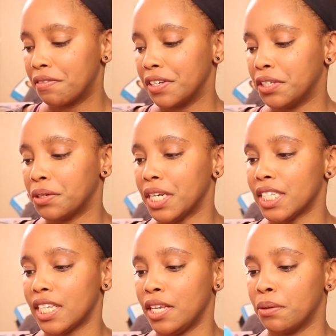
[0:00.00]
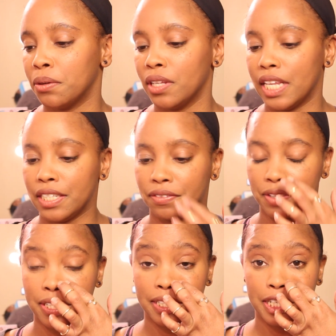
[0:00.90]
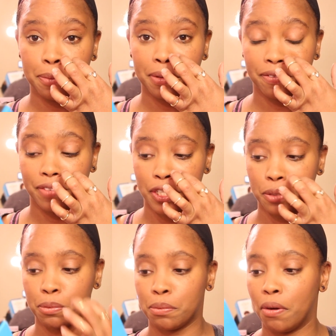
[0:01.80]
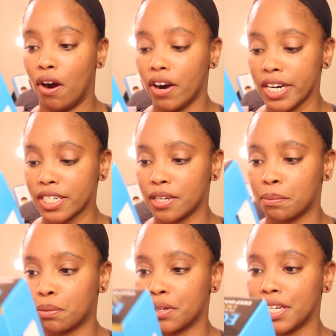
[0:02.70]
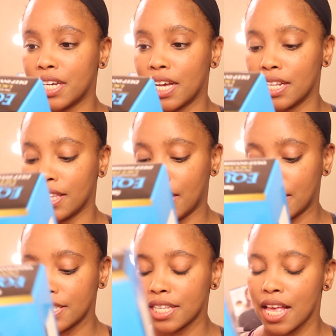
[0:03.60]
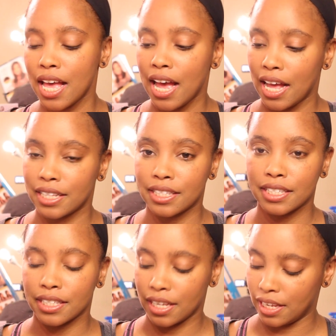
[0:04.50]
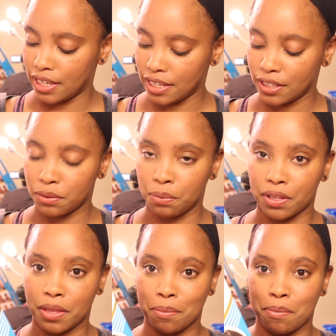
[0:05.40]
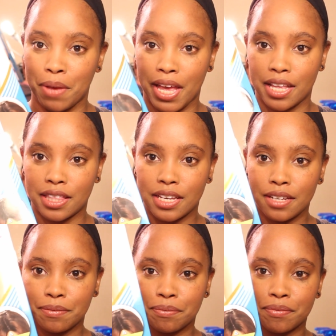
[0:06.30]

Freetress Equal Lace Front Deep Invisible Part Pre-Cut Lace and this is with Bailey.